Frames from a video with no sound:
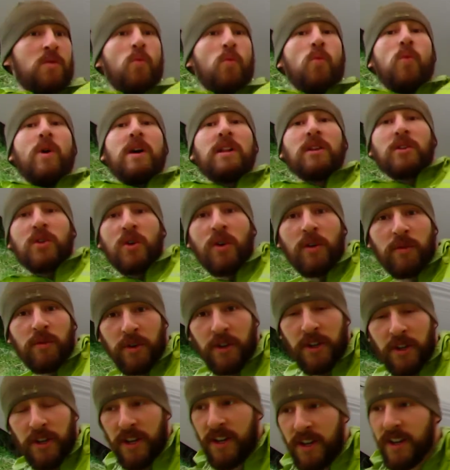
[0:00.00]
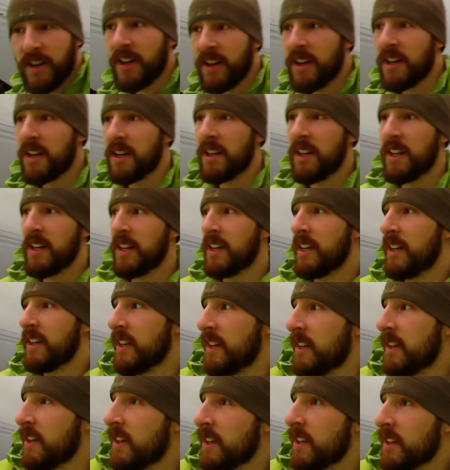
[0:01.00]
well covered.
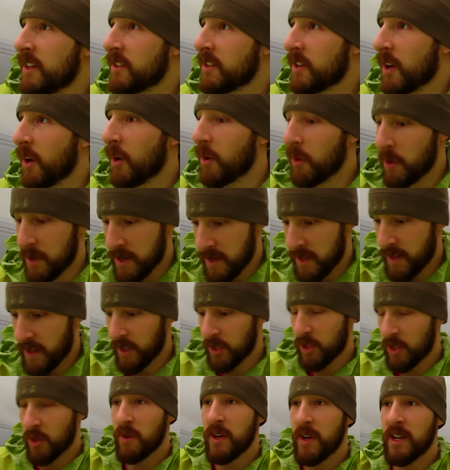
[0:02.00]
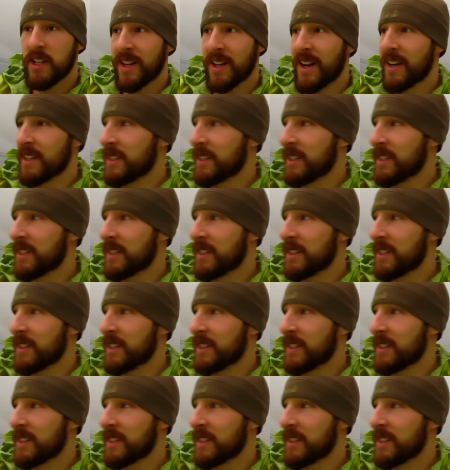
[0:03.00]
So that's the reason I